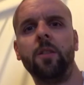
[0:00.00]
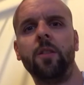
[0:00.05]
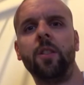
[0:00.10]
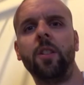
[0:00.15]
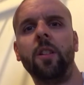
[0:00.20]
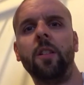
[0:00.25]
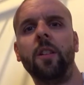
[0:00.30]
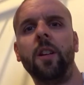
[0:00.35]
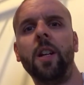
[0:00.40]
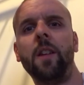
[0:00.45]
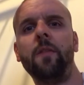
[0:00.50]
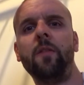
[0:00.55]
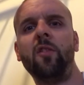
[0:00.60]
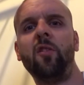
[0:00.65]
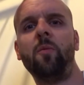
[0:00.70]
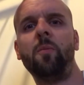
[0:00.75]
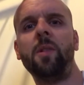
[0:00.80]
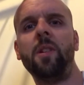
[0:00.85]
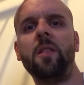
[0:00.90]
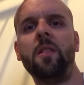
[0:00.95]
So having
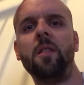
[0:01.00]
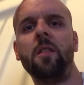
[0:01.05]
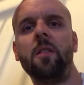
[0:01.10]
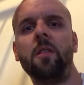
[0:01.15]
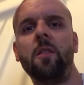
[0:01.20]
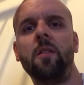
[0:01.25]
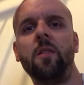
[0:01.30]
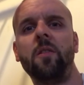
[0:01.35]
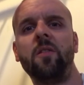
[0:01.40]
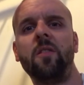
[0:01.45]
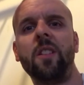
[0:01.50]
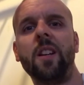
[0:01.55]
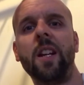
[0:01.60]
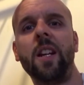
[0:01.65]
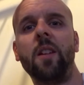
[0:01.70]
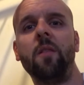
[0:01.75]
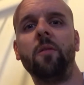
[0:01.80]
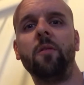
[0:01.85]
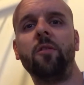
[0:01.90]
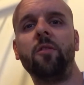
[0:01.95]
spent the last
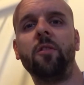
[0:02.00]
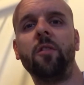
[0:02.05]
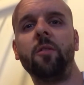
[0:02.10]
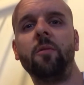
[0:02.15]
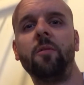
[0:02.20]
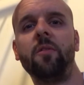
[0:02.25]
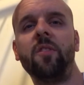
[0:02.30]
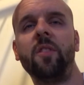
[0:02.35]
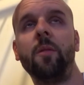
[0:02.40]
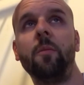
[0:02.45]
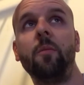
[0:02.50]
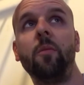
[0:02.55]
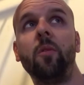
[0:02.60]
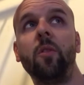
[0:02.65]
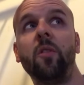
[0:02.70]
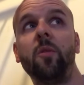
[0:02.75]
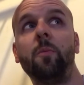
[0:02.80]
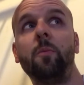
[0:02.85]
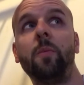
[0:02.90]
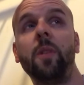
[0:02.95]
hour trying to assemble
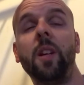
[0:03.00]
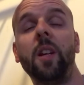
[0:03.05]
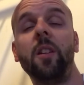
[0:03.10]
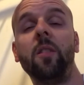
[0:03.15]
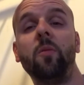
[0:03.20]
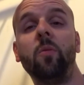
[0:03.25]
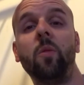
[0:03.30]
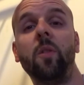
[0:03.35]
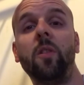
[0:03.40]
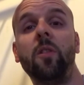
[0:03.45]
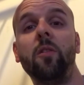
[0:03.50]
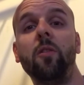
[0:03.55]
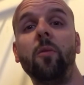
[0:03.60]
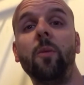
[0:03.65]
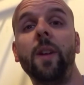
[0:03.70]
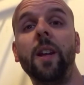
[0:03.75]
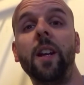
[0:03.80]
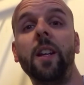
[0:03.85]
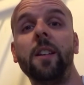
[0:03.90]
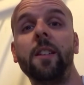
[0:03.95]
this bed, we thought
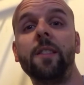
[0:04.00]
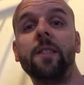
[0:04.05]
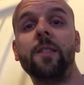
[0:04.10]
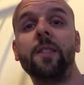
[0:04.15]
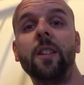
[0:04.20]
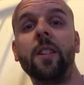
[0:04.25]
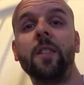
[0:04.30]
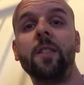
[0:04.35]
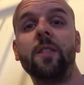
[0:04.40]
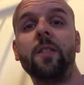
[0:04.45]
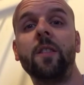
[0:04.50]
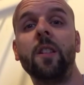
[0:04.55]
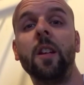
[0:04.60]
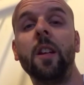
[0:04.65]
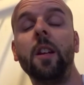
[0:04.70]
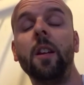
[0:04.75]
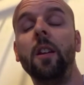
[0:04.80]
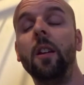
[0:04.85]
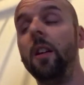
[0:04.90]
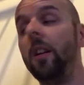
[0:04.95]
we had it sussed,
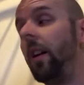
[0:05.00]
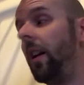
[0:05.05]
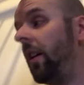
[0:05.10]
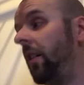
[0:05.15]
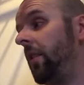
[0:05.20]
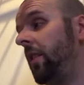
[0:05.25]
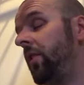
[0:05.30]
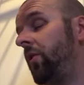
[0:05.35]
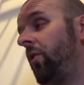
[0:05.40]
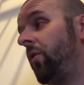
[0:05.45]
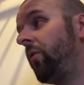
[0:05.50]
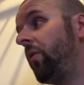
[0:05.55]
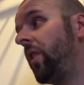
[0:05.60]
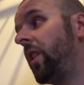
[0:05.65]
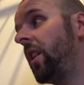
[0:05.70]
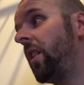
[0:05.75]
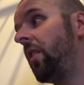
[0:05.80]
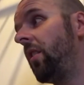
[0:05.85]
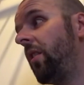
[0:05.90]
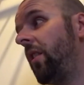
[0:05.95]
only to
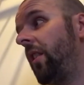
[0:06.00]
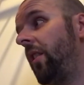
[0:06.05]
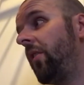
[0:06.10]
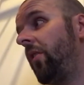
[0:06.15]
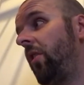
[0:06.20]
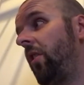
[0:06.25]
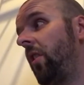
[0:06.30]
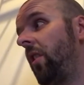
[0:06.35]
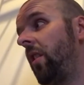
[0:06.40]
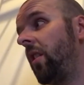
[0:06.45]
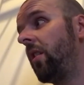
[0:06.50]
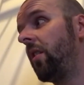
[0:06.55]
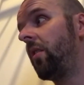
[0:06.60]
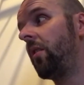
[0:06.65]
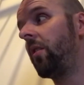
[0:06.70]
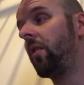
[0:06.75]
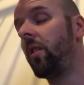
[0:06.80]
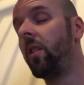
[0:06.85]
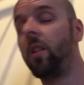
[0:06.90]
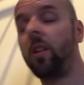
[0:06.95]
realise that
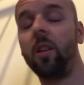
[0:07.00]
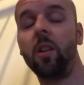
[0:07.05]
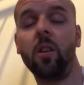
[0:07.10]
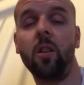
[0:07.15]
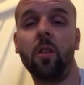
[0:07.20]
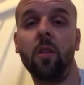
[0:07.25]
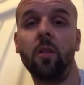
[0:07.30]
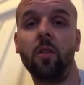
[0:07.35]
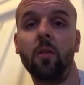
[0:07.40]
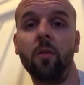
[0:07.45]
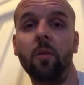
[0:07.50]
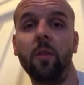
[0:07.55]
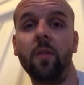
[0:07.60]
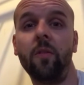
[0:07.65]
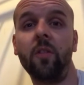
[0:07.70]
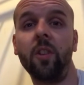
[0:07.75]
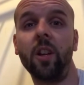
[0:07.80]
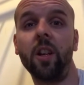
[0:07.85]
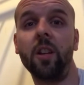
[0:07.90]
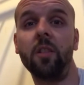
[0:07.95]

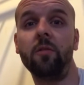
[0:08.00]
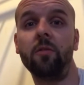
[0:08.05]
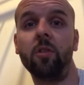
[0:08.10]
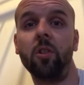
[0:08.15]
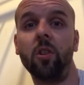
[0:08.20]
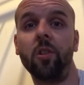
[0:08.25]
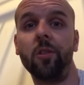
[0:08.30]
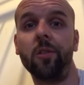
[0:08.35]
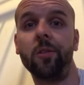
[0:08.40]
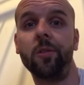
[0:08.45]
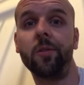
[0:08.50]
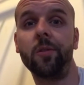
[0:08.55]
we've done it wrong. We